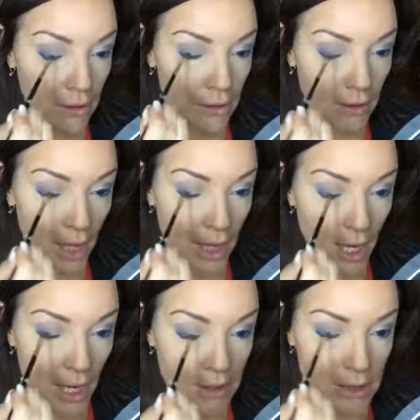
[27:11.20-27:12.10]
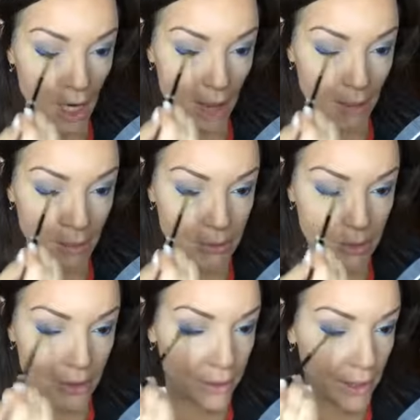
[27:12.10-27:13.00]
Not on top, I'm just
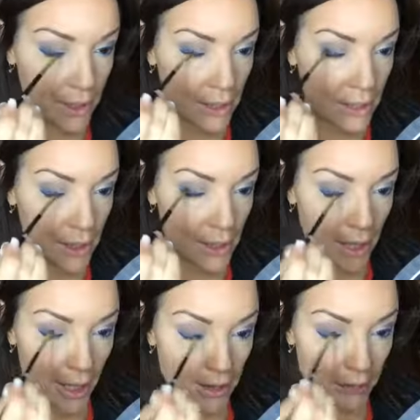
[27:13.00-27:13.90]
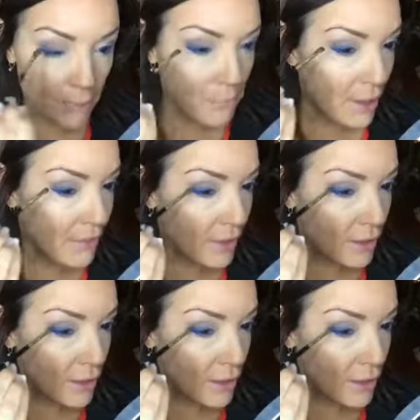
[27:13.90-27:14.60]
going like kind of above it.